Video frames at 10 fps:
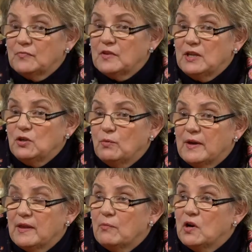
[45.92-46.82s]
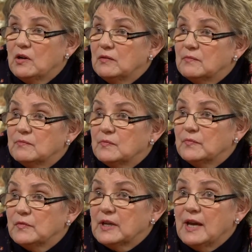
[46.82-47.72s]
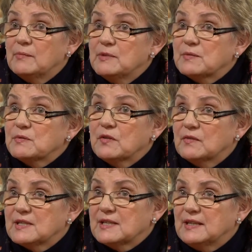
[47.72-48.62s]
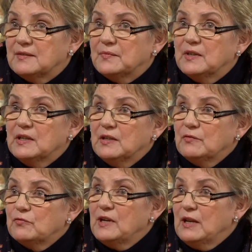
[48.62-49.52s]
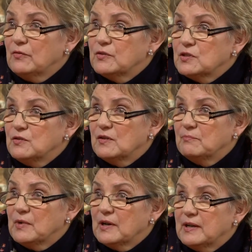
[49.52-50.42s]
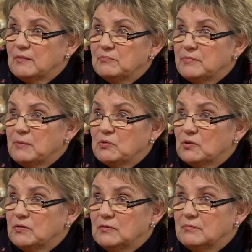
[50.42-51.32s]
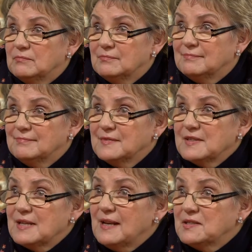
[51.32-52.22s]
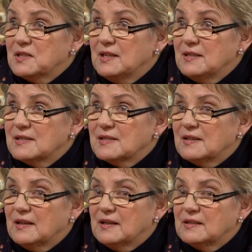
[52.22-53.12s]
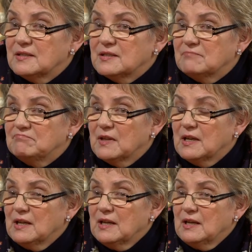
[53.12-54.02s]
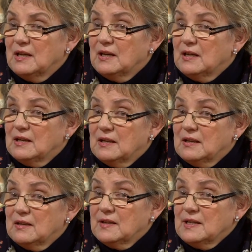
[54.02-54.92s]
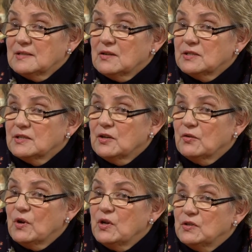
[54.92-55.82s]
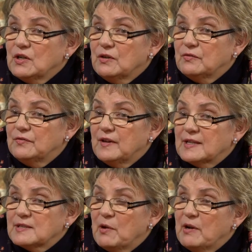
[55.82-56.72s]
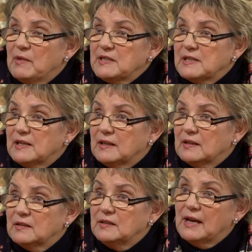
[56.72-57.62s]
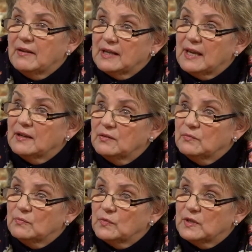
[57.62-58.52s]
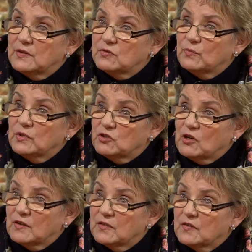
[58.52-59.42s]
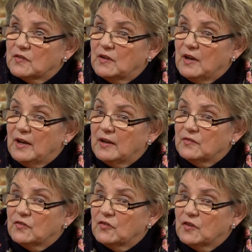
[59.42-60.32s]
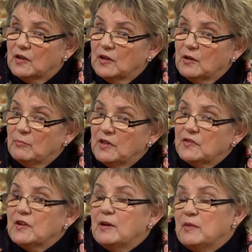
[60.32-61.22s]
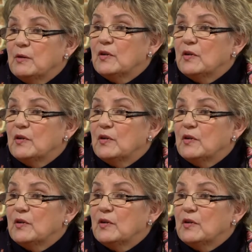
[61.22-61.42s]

they knew where they were, cannabis was on the scene, mm-hmm. freely offered to them by people who sell it to kids. Mm-hmm. And they started on a road of experimenting now and again with drugs. Mm-hmm. And by the time they were